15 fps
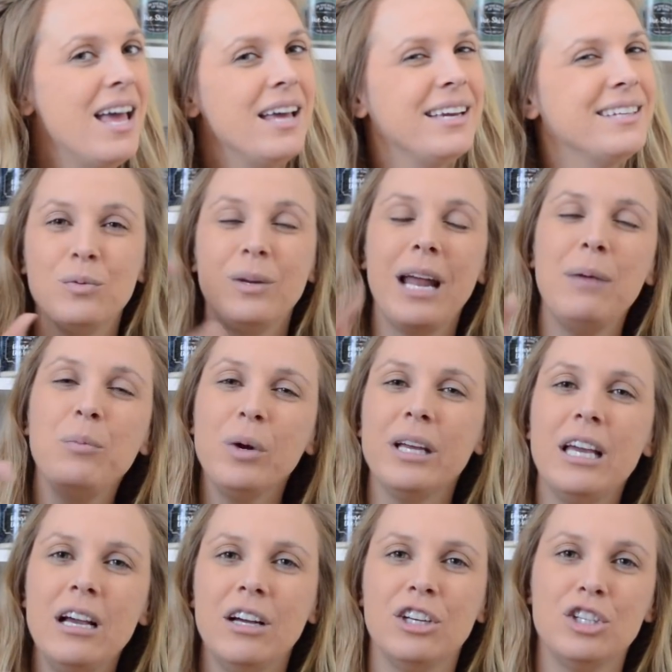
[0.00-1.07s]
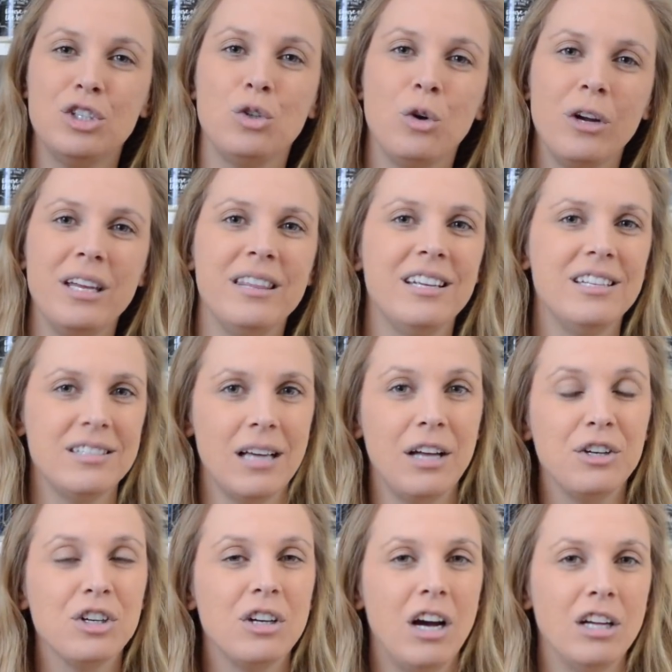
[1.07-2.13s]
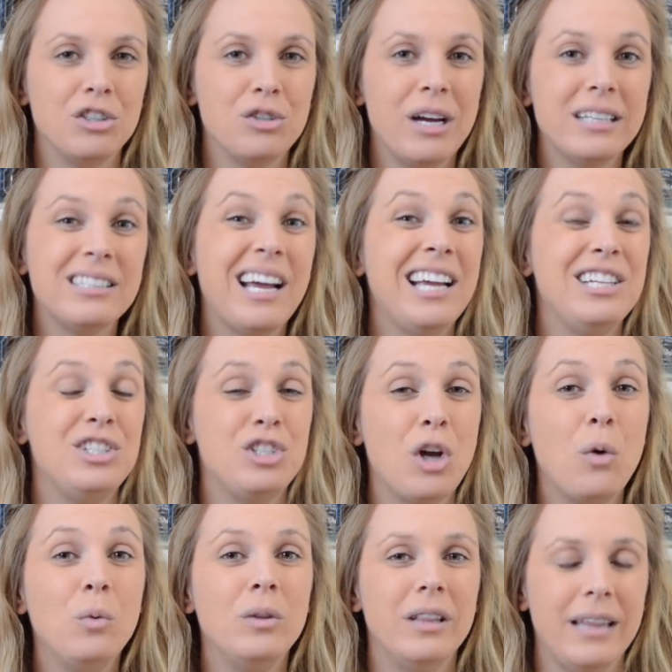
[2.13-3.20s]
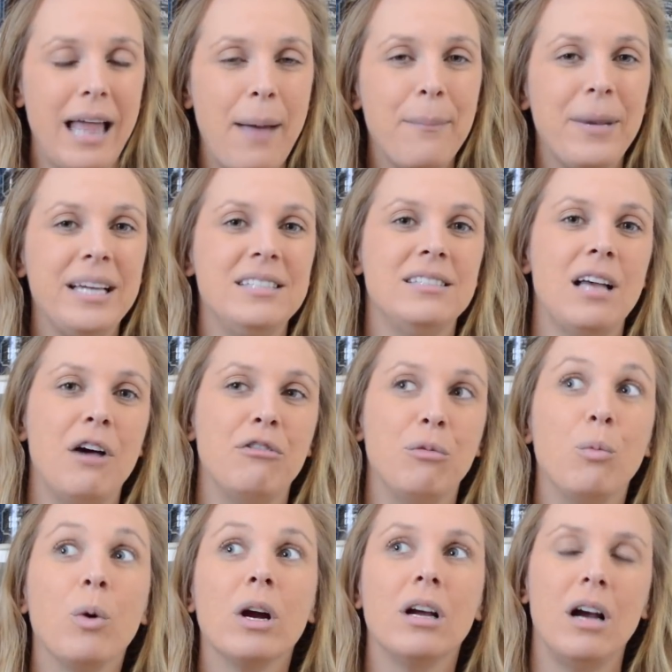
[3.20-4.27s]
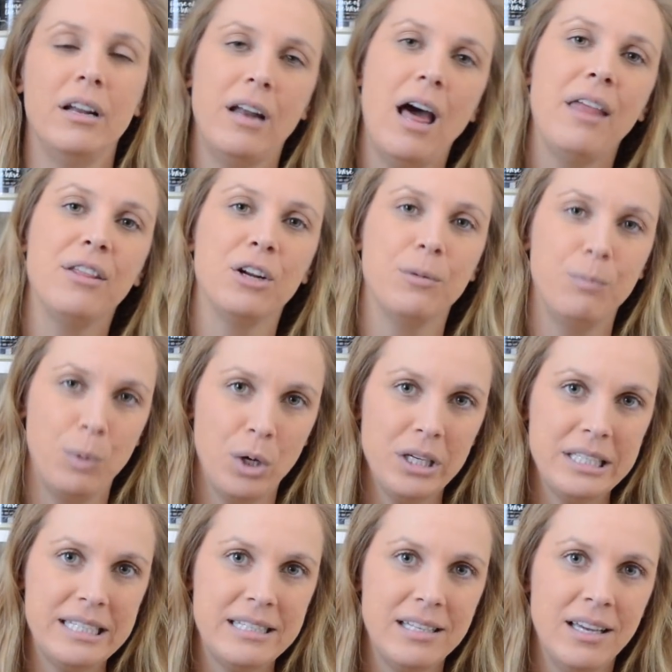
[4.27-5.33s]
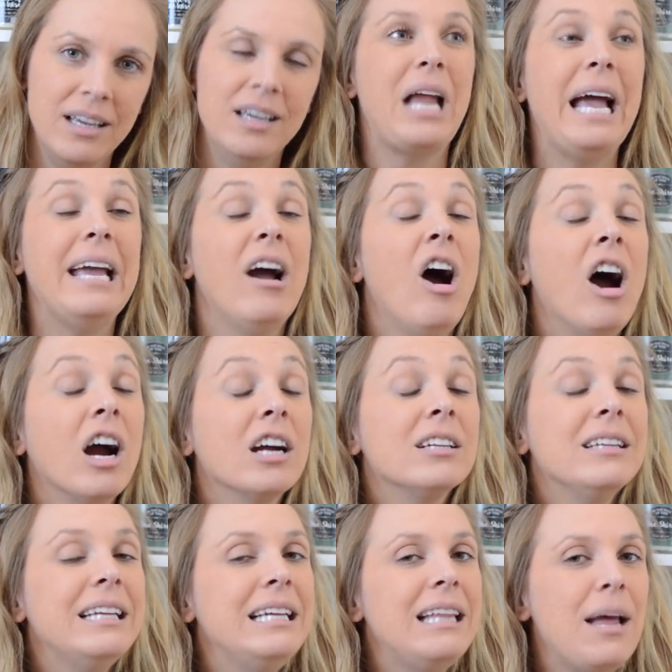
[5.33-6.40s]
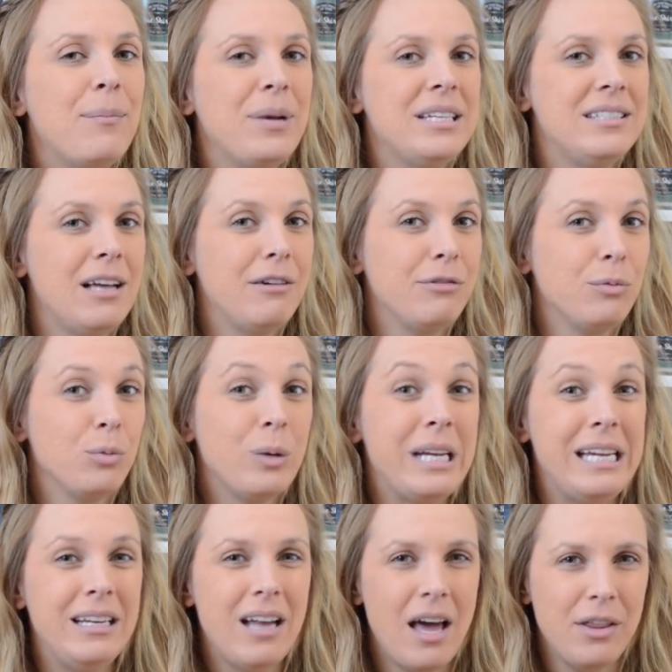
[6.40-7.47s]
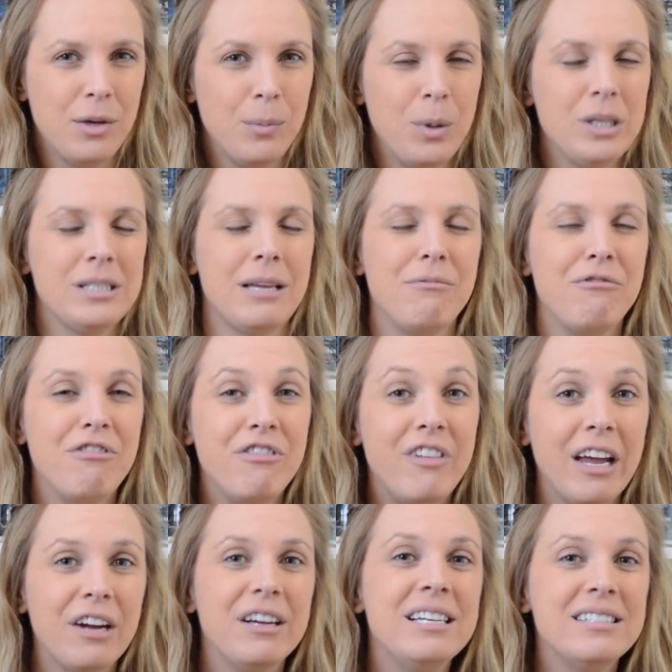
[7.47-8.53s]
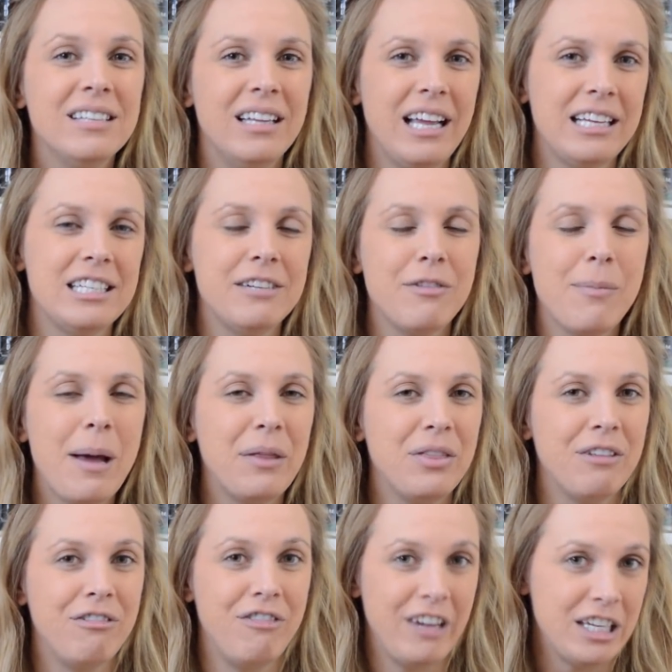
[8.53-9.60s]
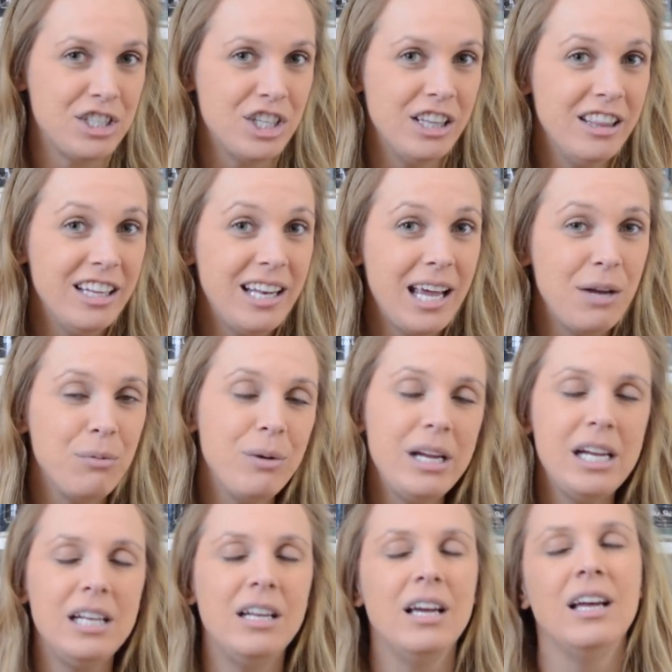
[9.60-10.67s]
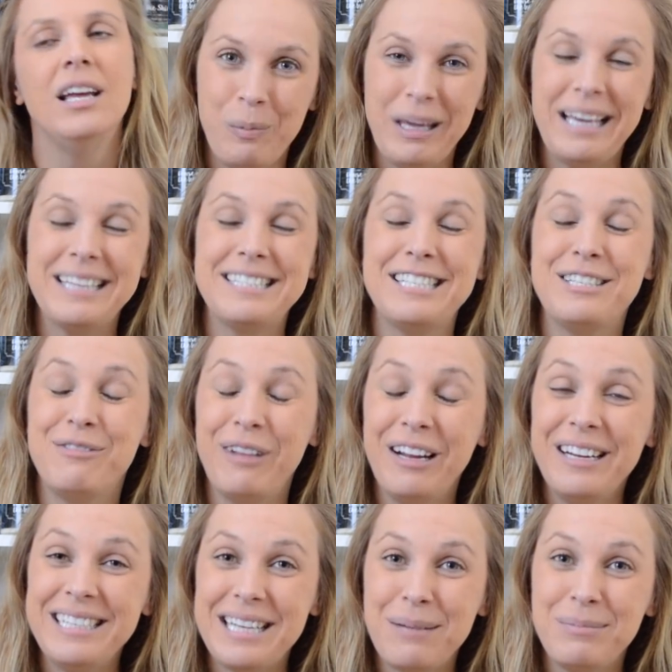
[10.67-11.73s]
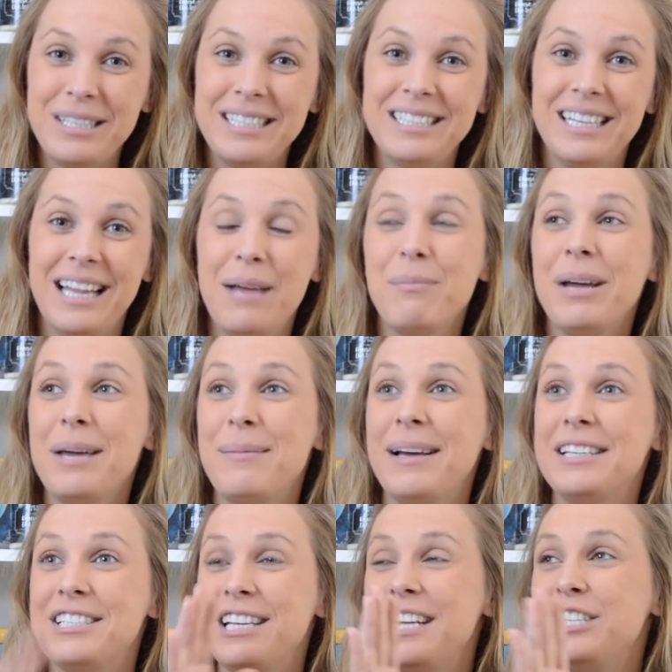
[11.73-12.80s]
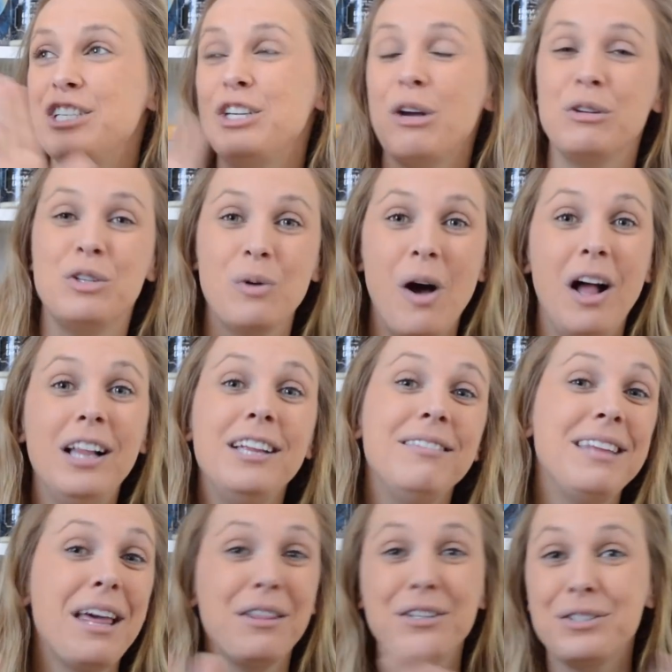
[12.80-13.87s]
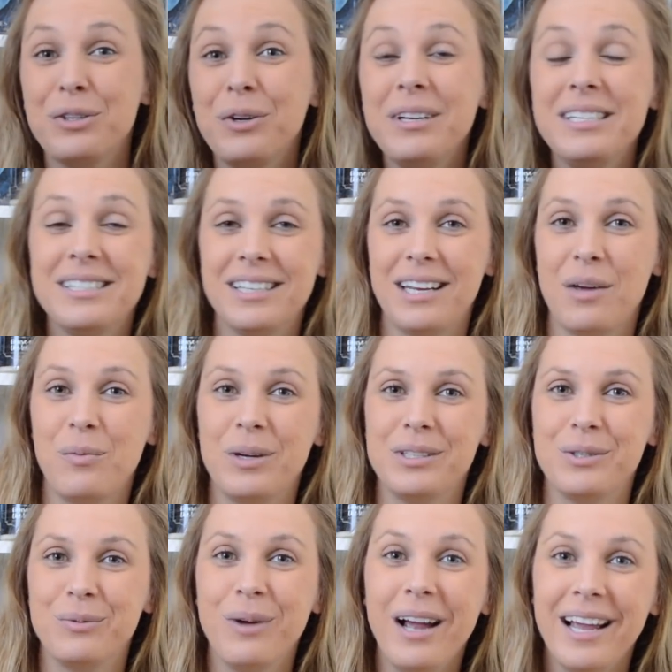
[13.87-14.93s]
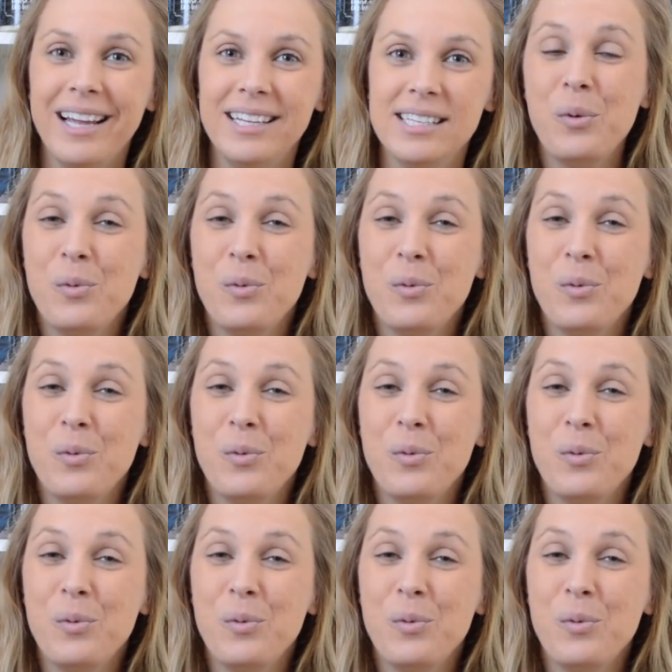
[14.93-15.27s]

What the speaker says: Because when I'm working on a story that is under contract, I don't let myself work on other books. I hardly let myself read other books. I'm very selective about the fiction that I read because it's very tempting to let my imagination go to all of the other stories that I want to write.